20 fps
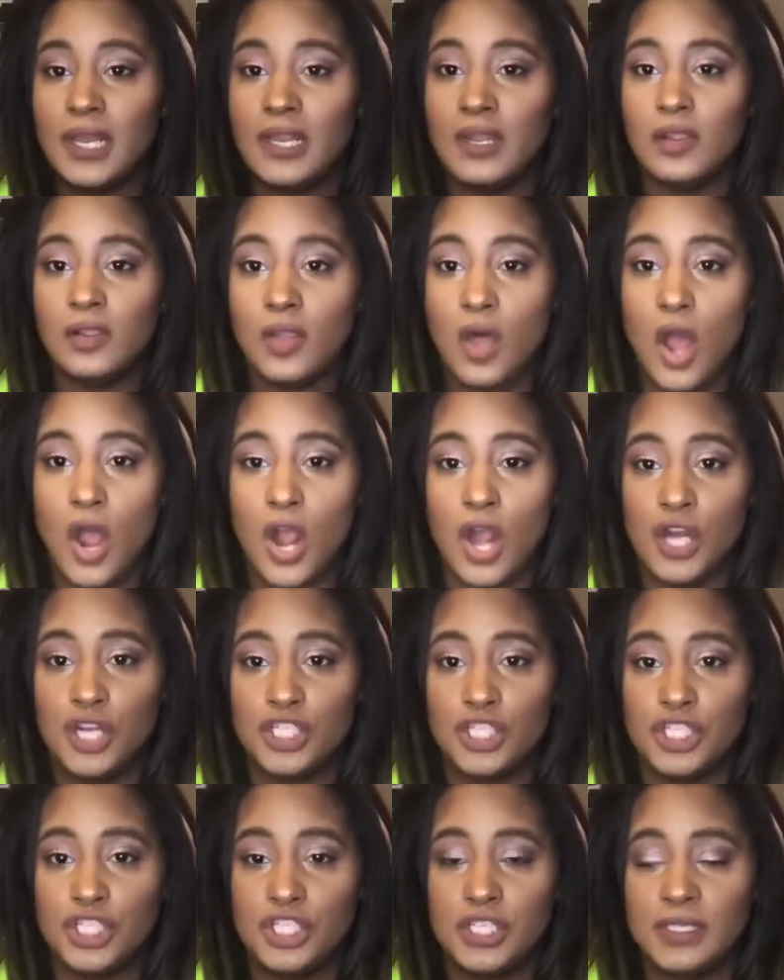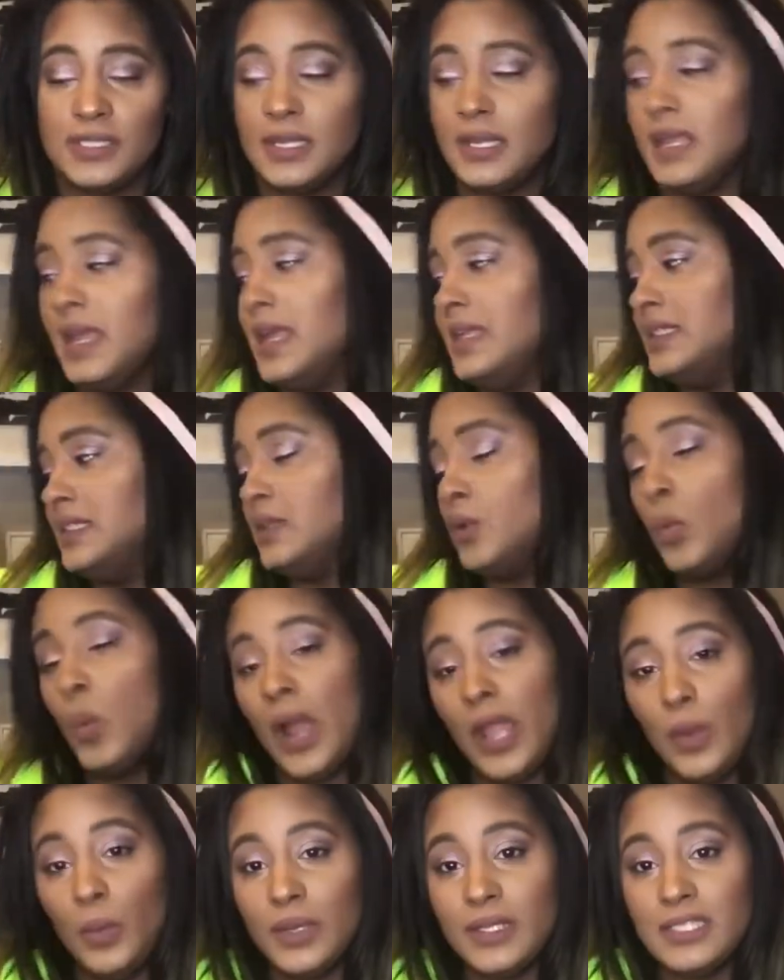in a large just in case the
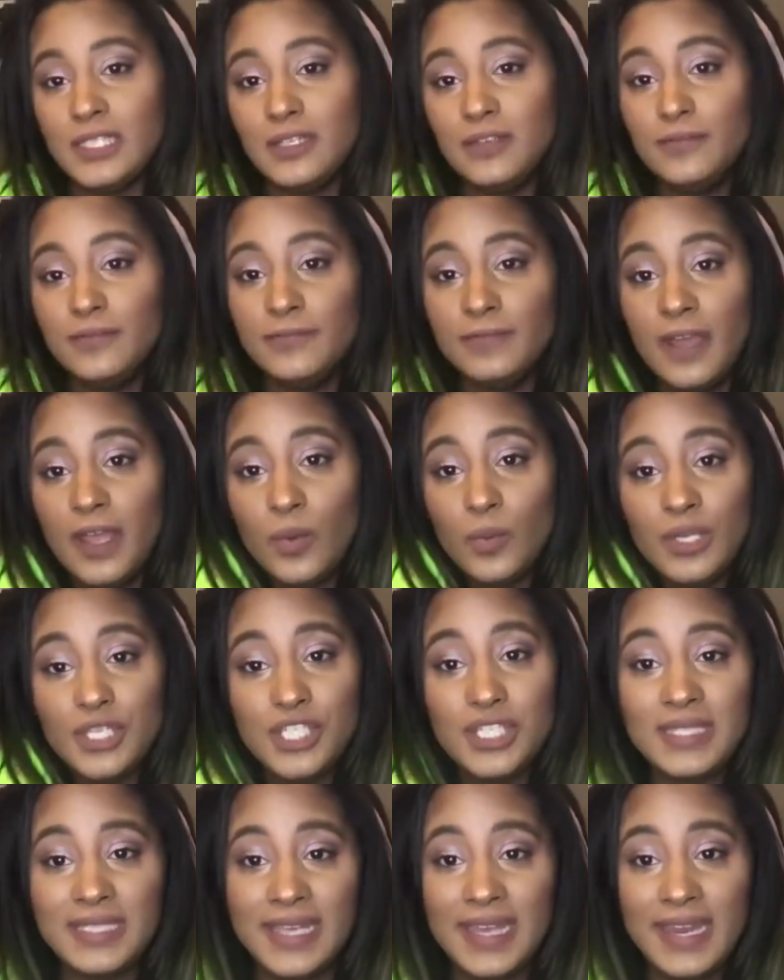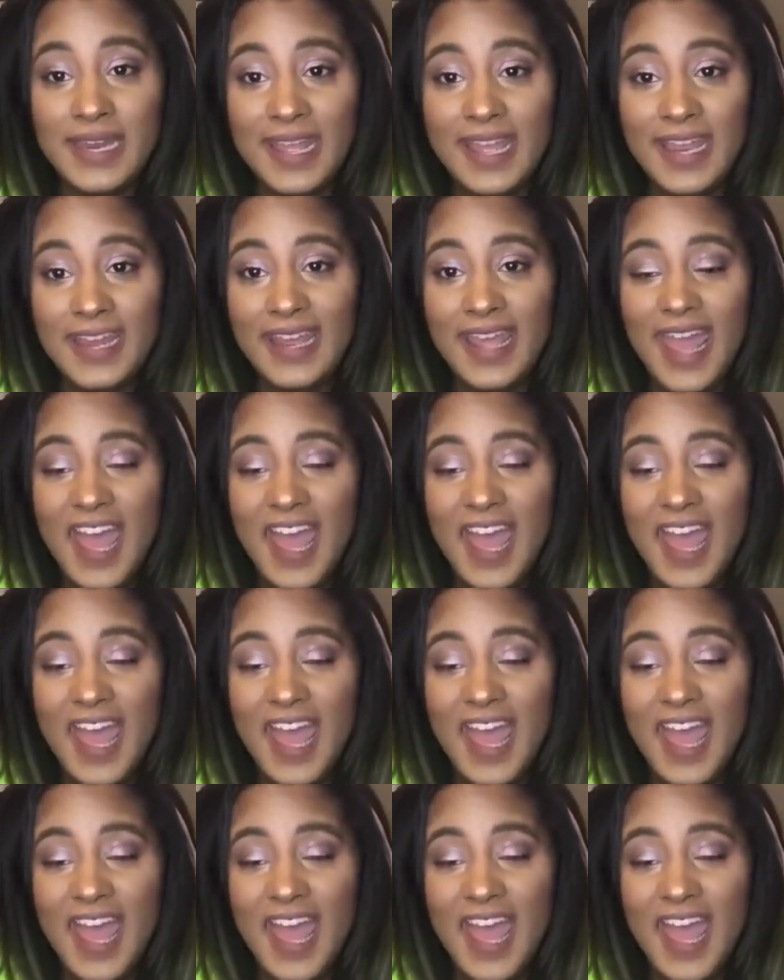white one didn't fit, which it didn't.